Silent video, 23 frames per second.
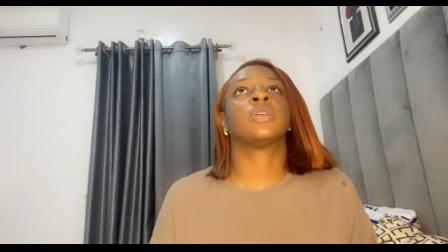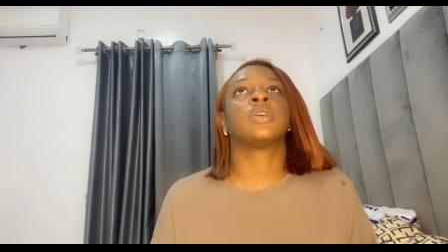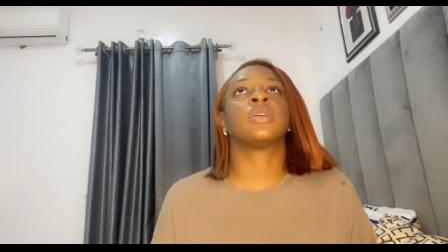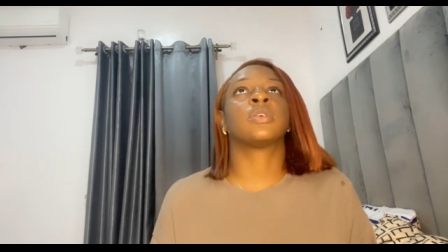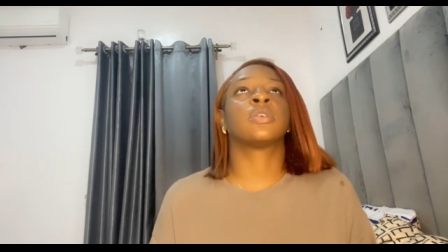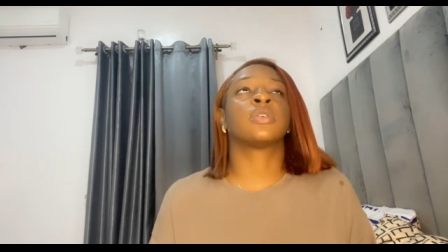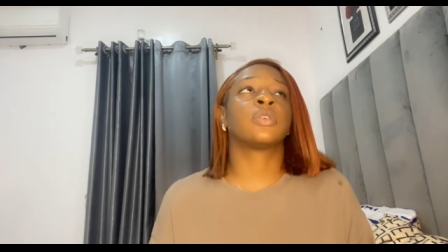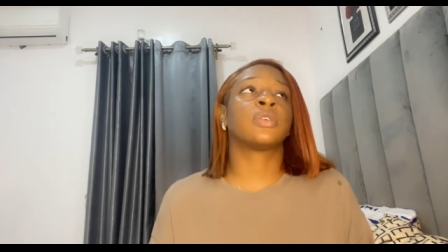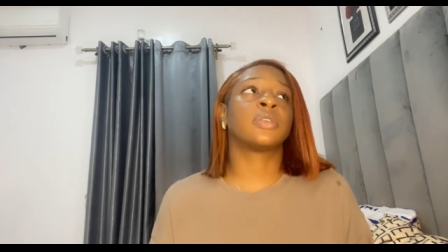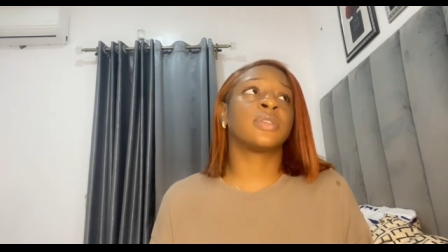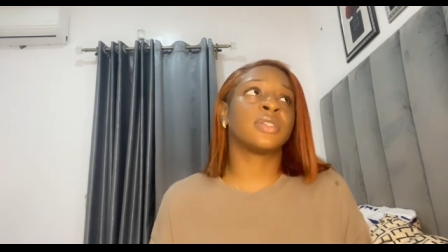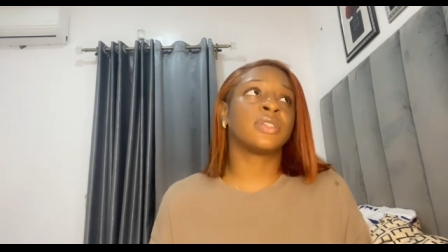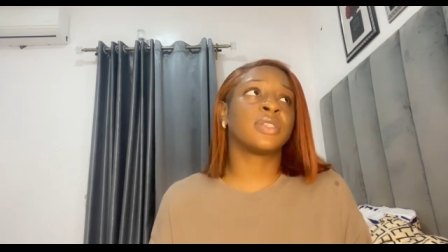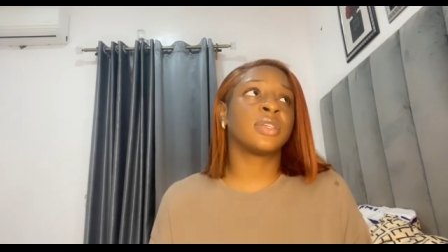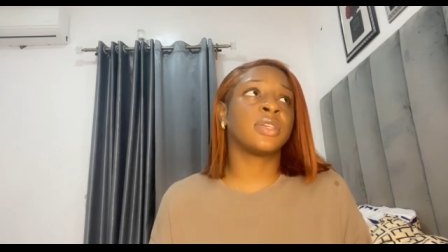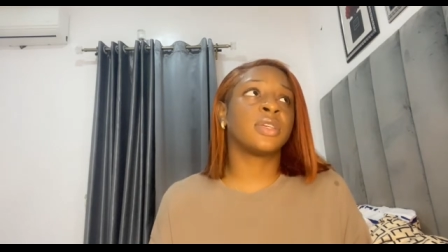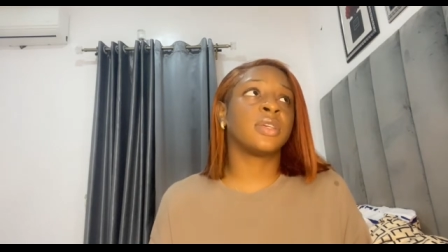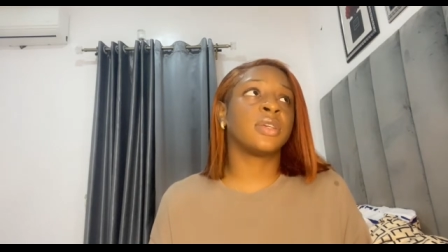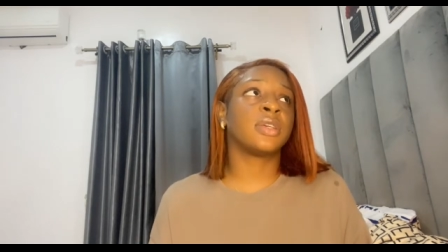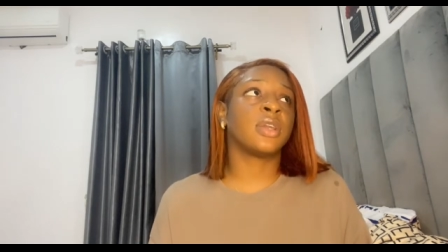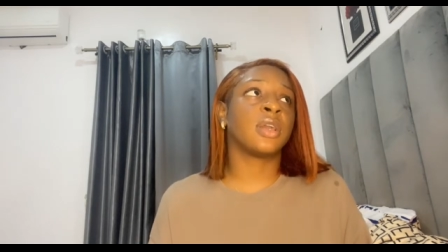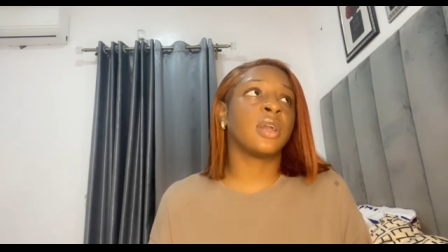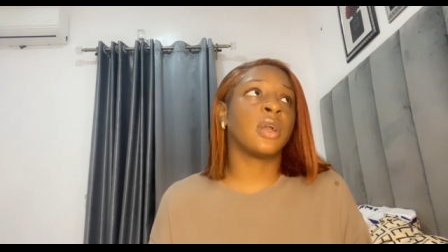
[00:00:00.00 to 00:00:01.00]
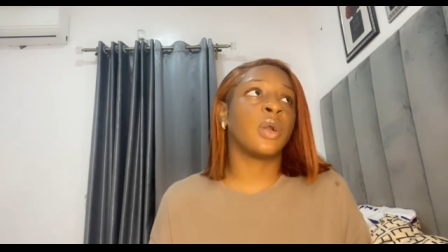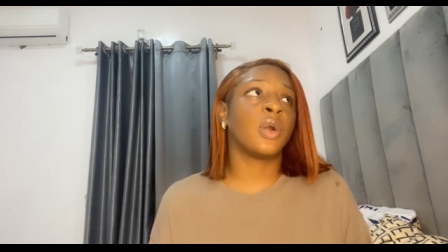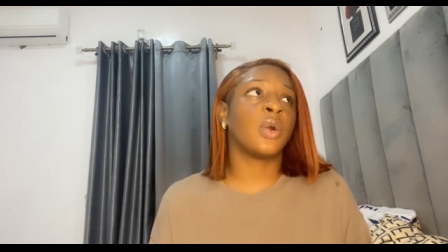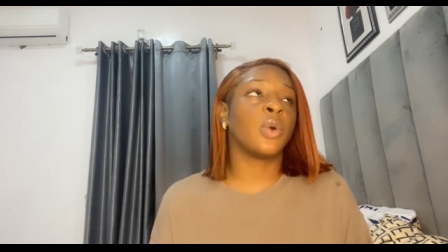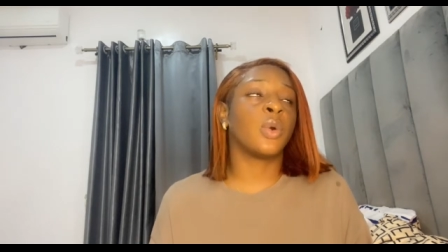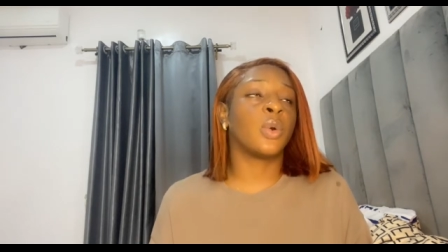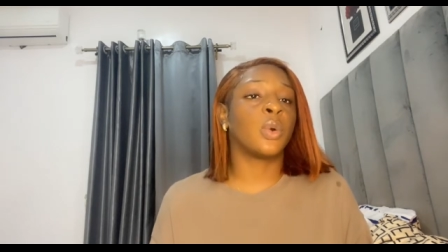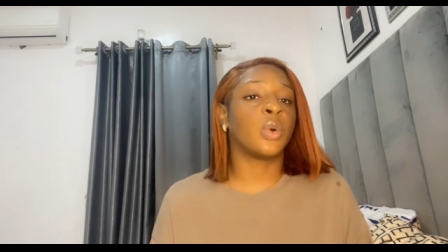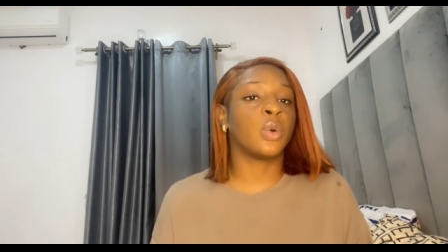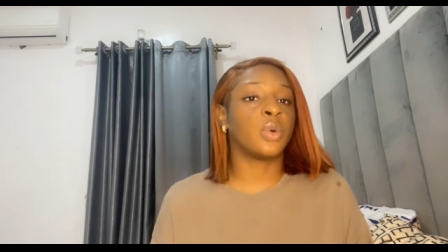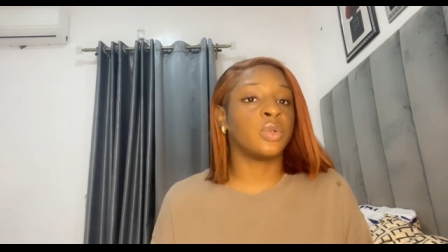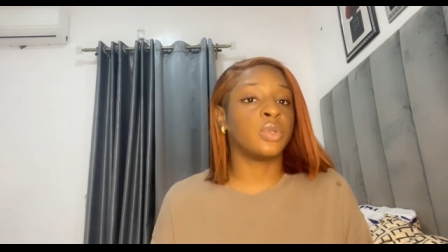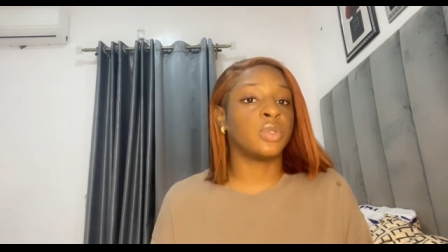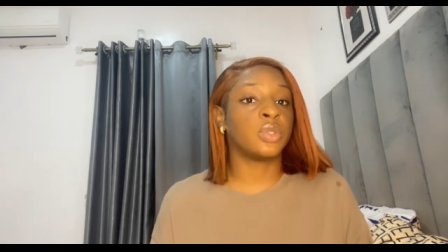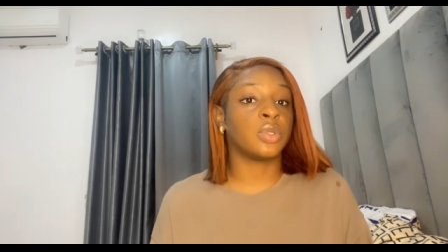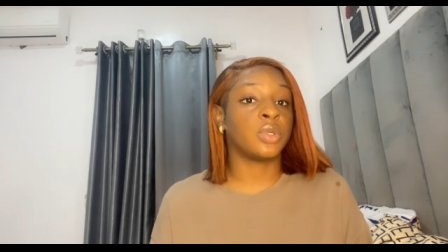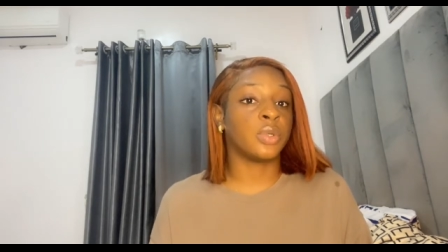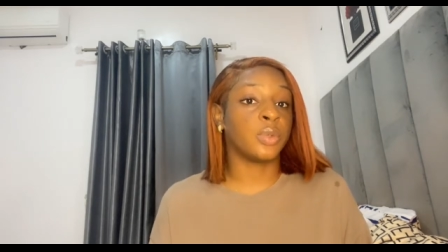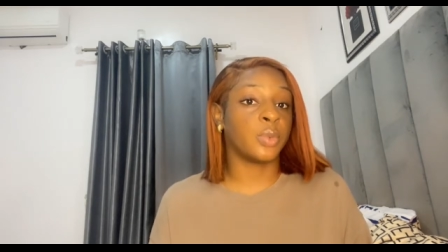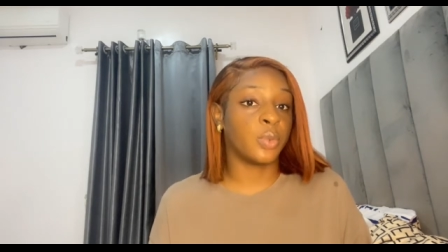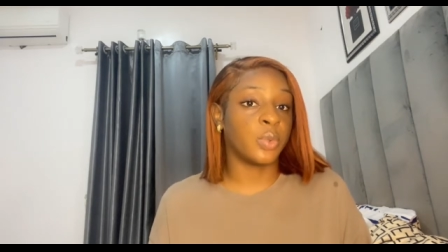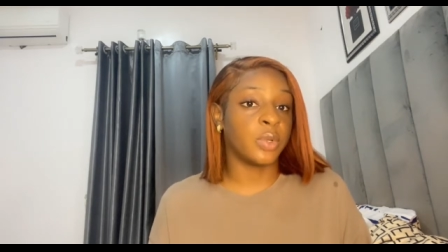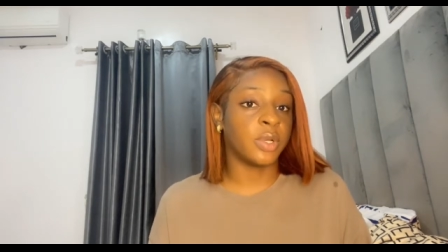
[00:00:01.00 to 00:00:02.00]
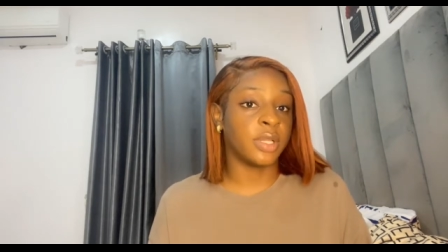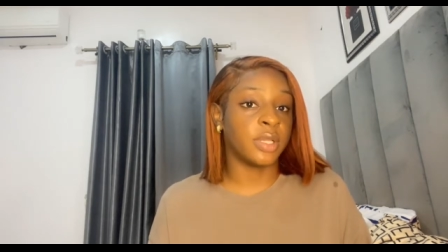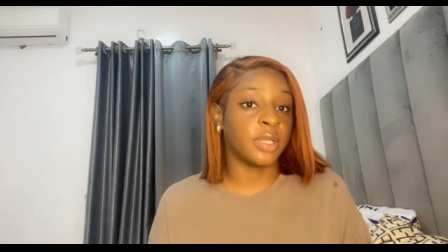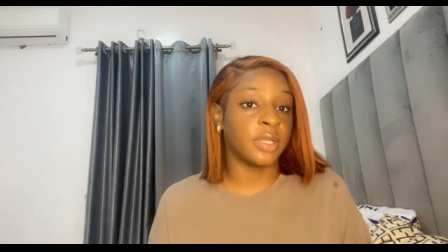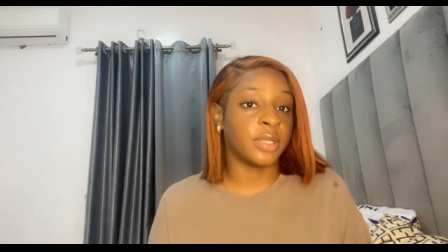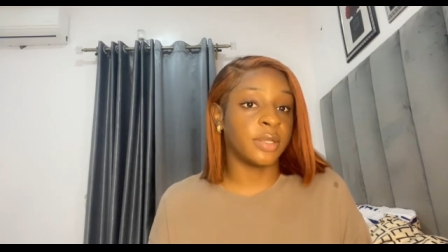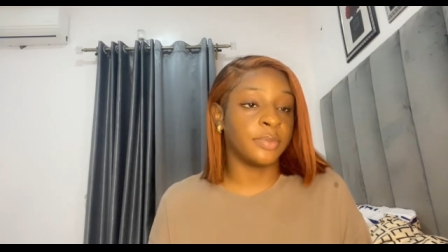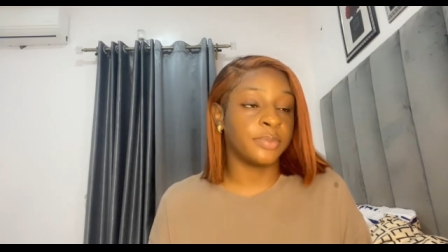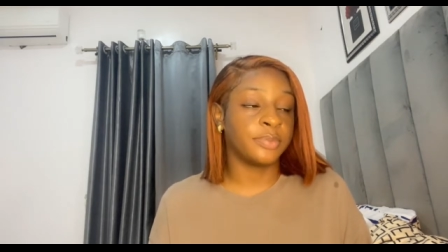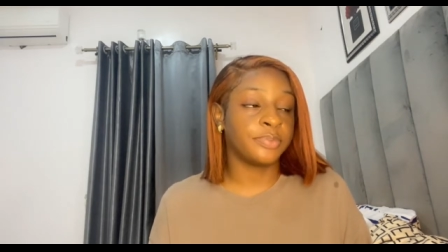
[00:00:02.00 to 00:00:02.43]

Ngozi Okonjo-Iweala,